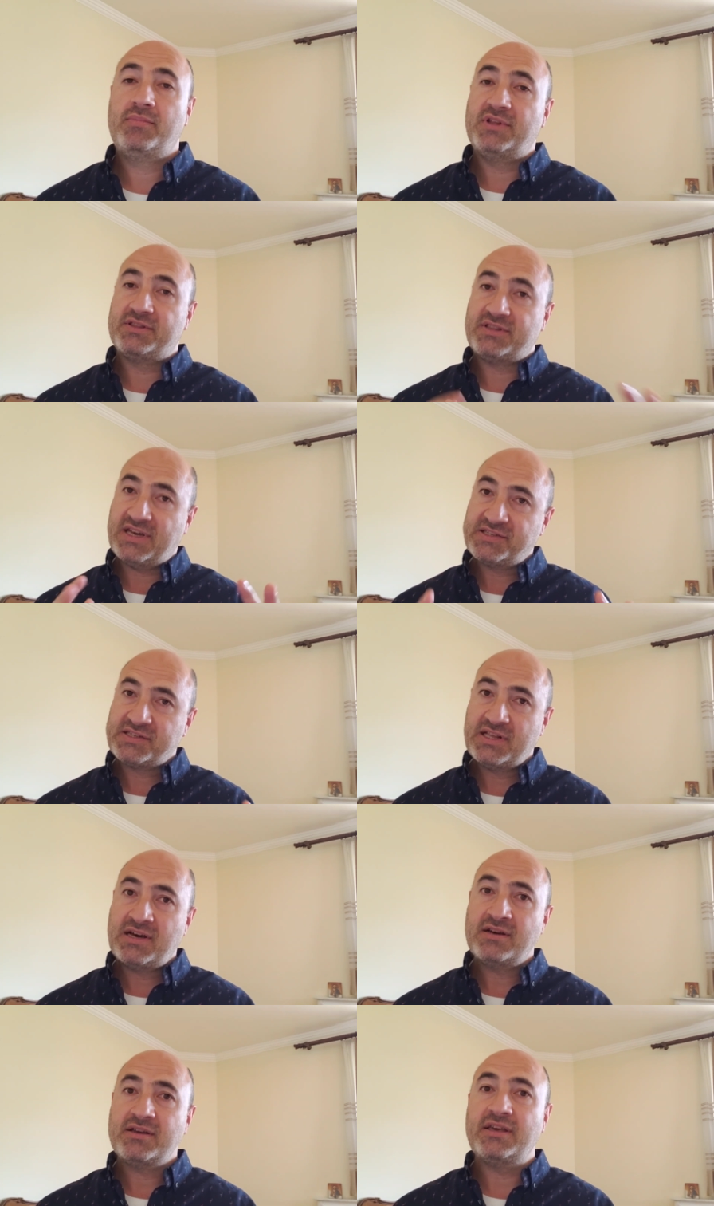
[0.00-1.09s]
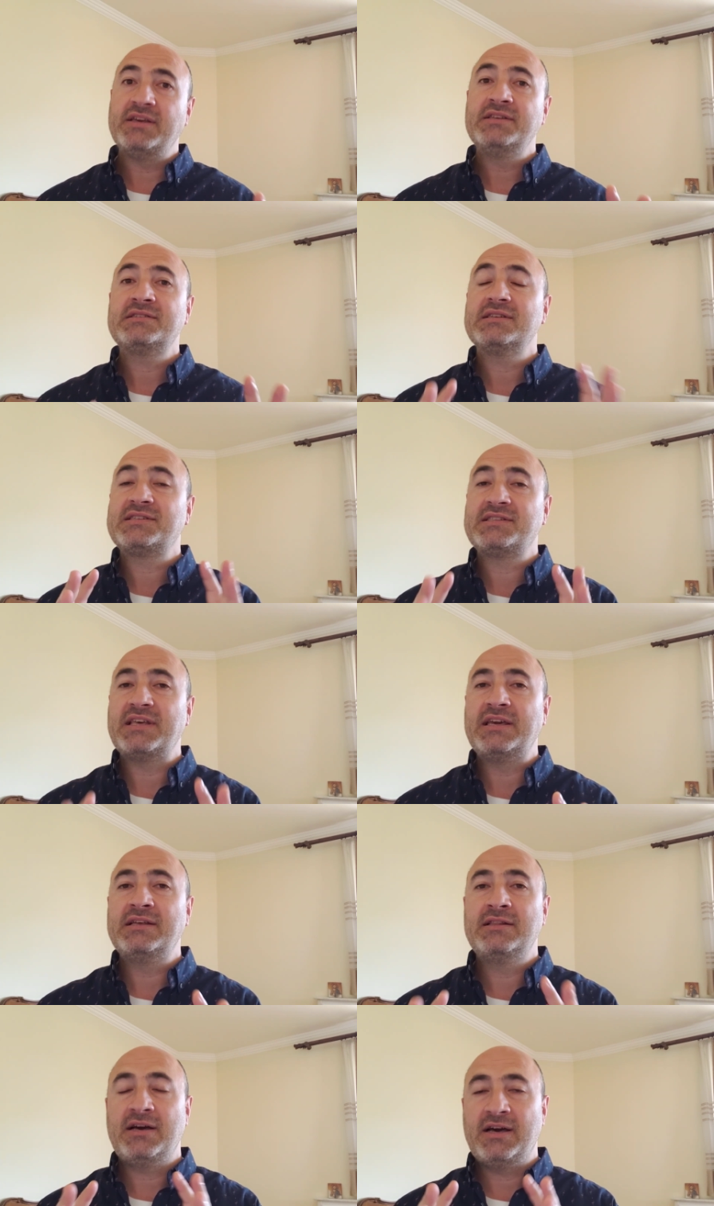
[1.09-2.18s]
that Tesla is
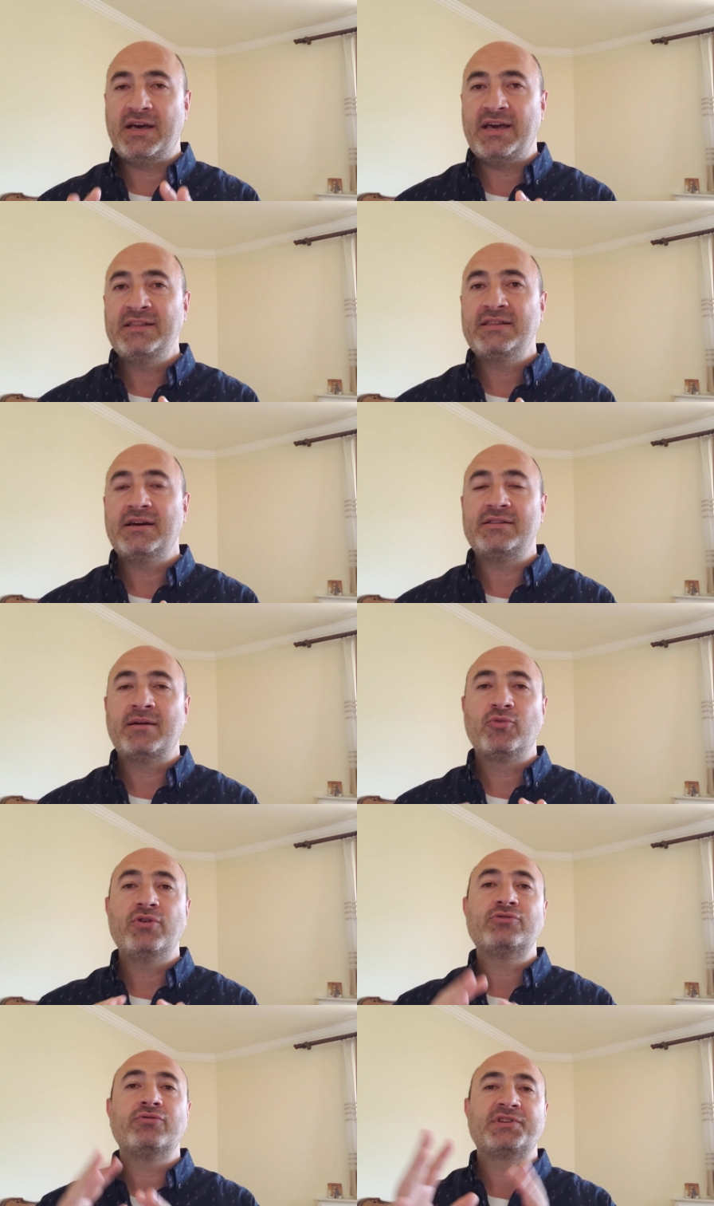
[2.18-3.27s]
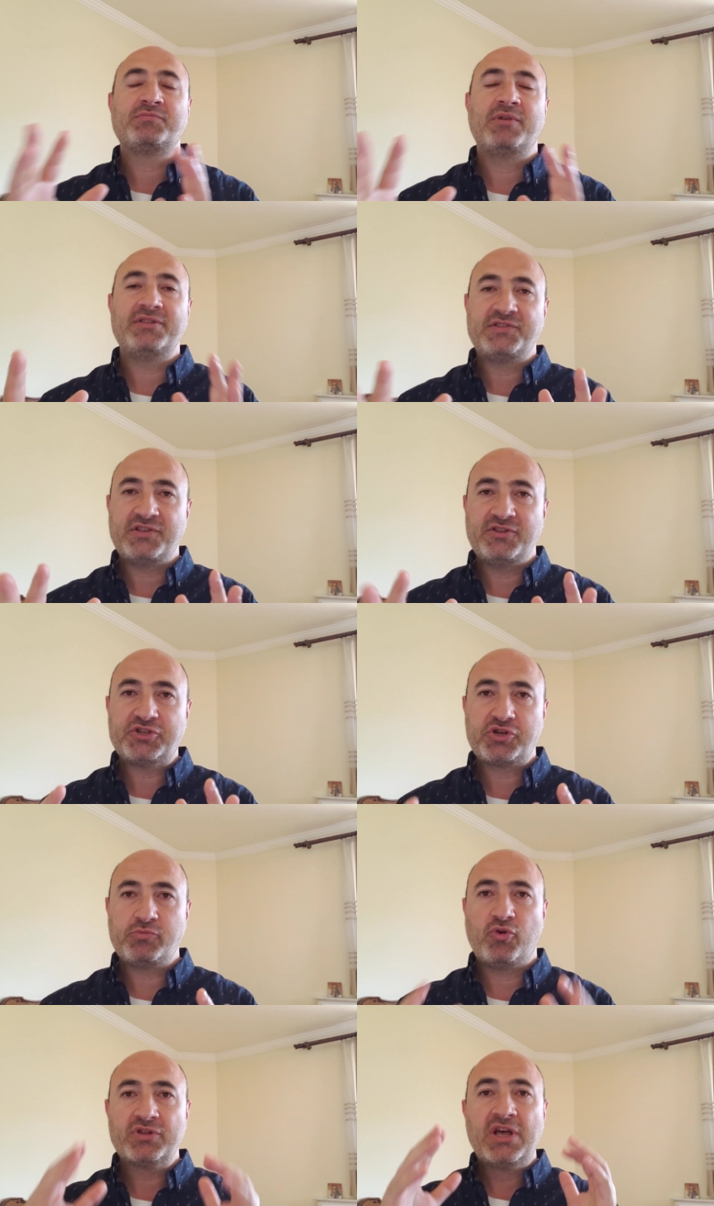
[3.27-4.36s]
still ahead, and I'm going to explain this in this
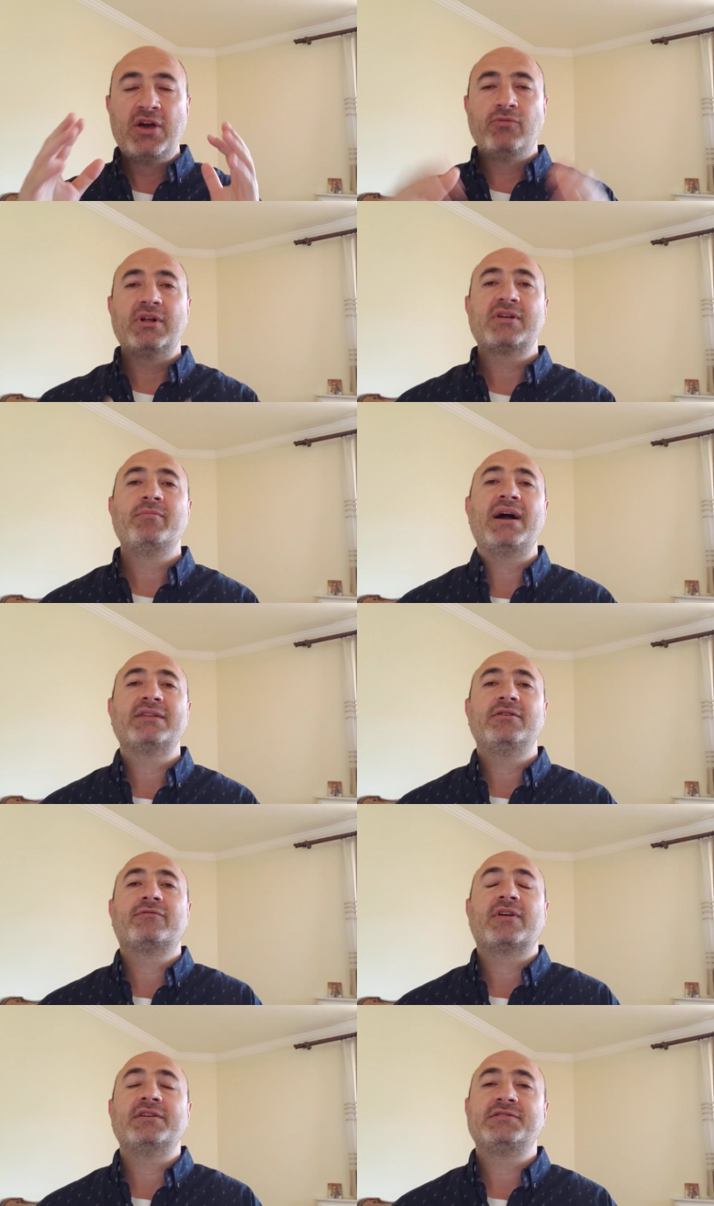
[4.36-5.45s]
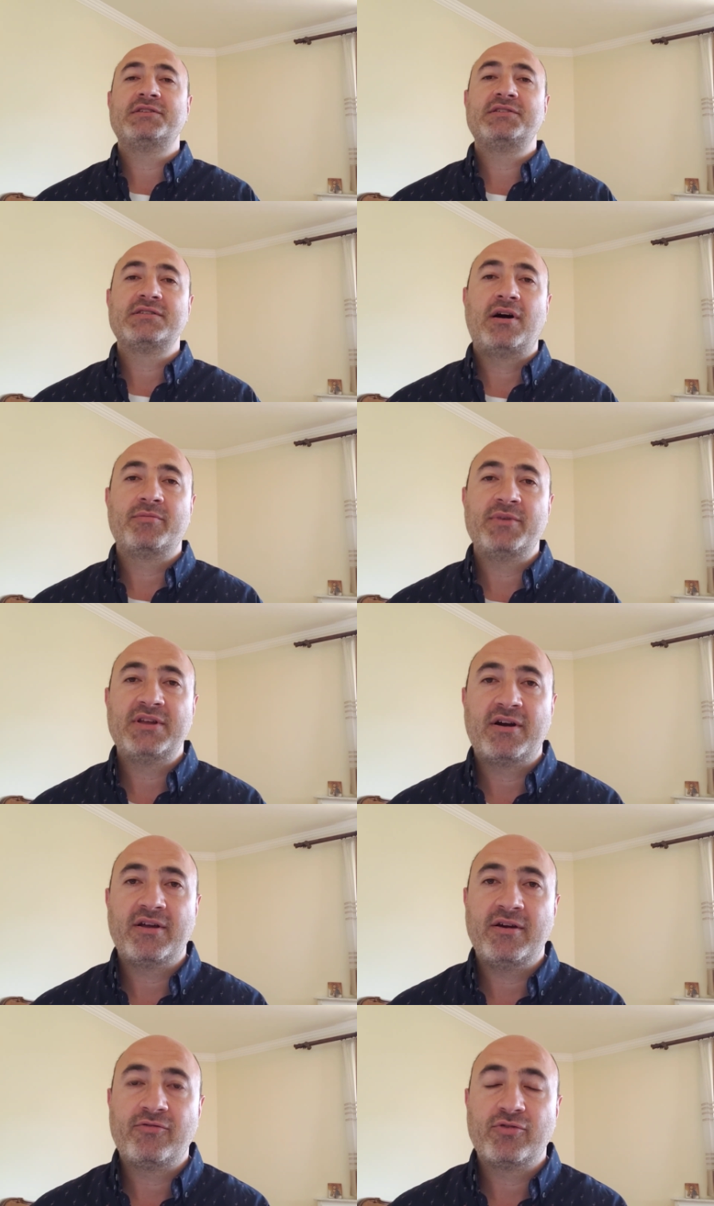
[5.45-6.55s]
report. Welcome back, dear friends. This is Armen
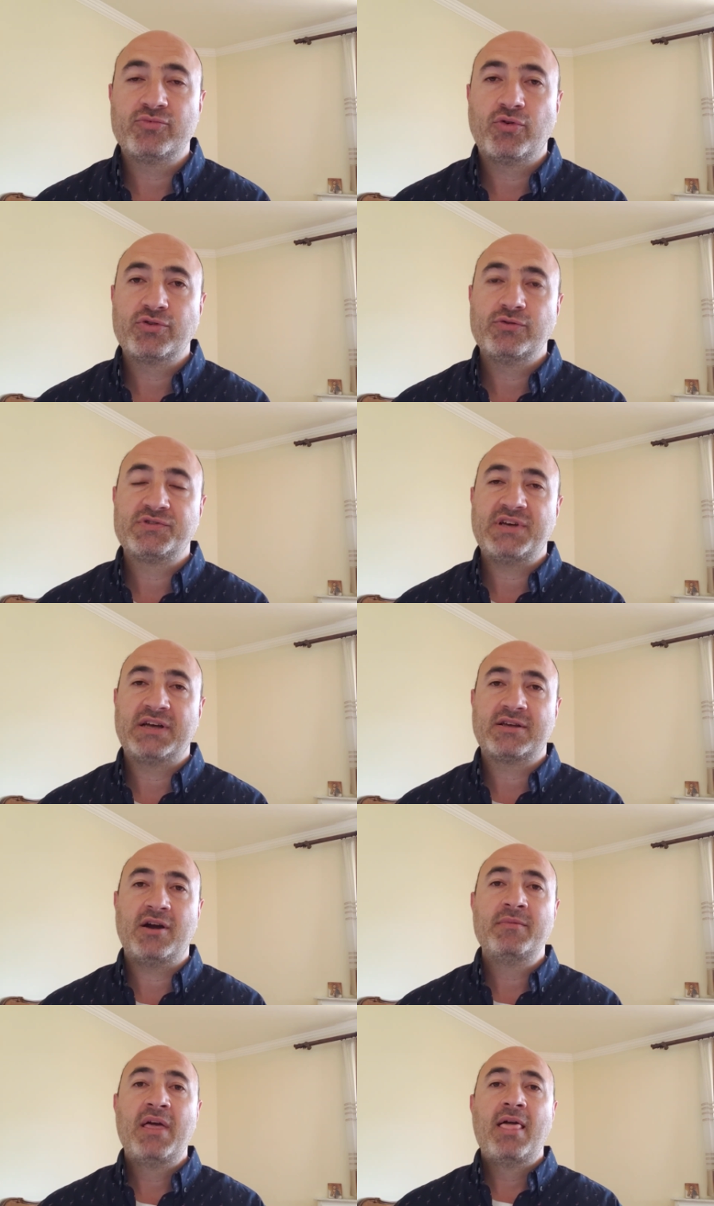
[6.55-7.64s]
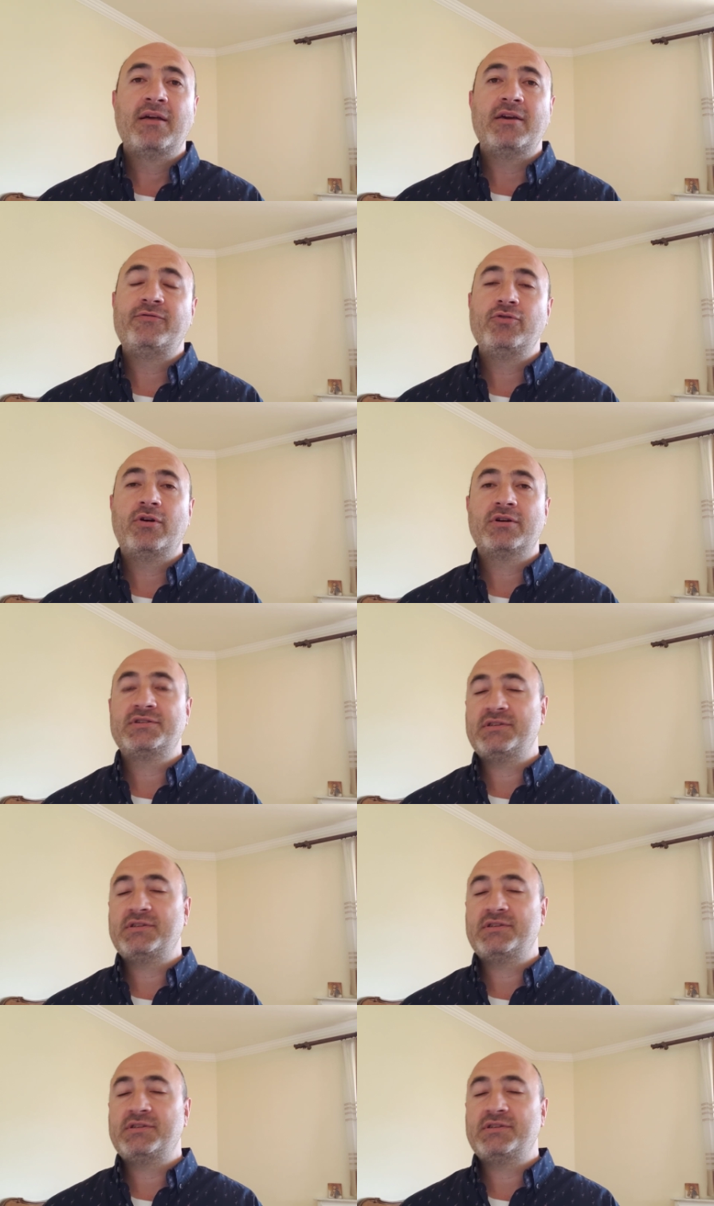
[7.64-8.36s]
Hareyan from TorqueNews.com. If you are